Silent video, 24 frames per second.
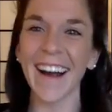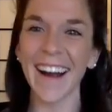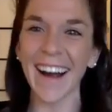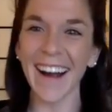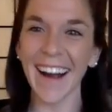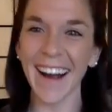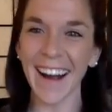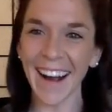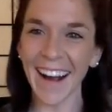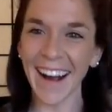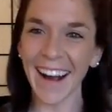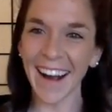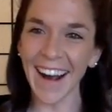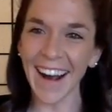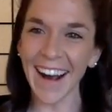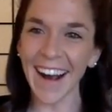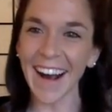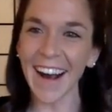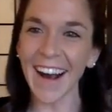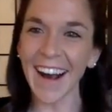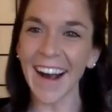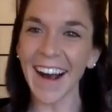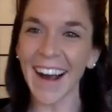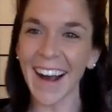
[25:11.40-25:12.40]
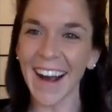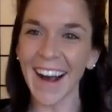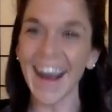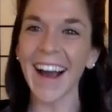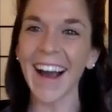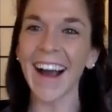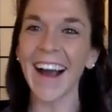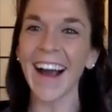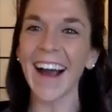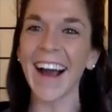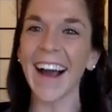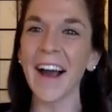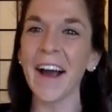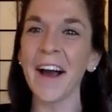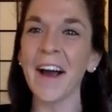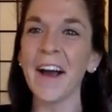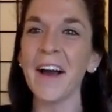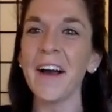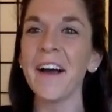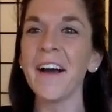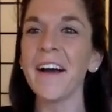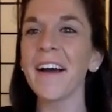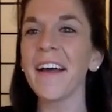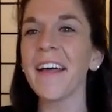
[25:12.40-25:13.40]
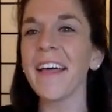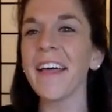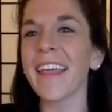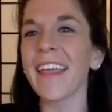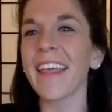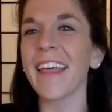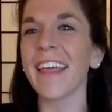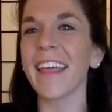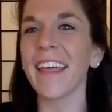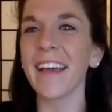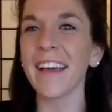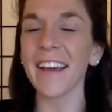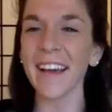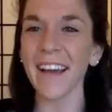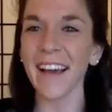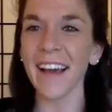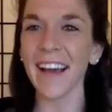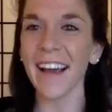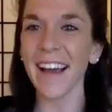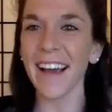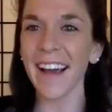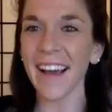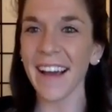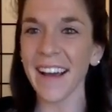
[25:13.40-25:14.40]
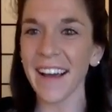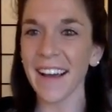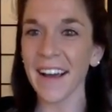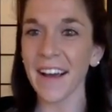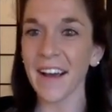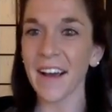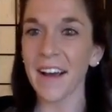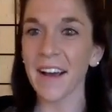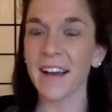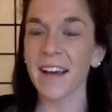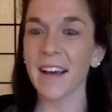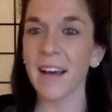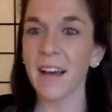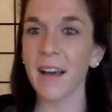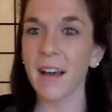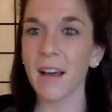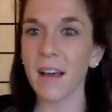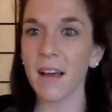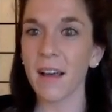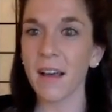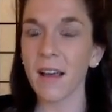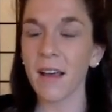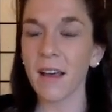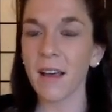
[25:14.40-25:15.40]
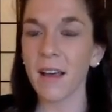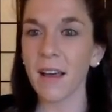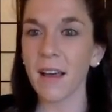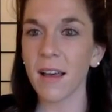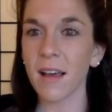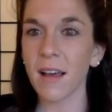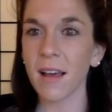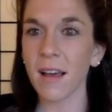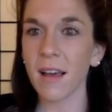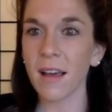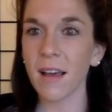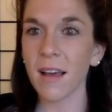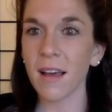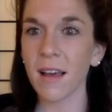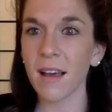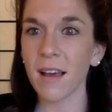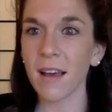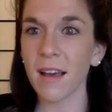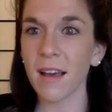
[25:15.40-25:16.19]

(silent)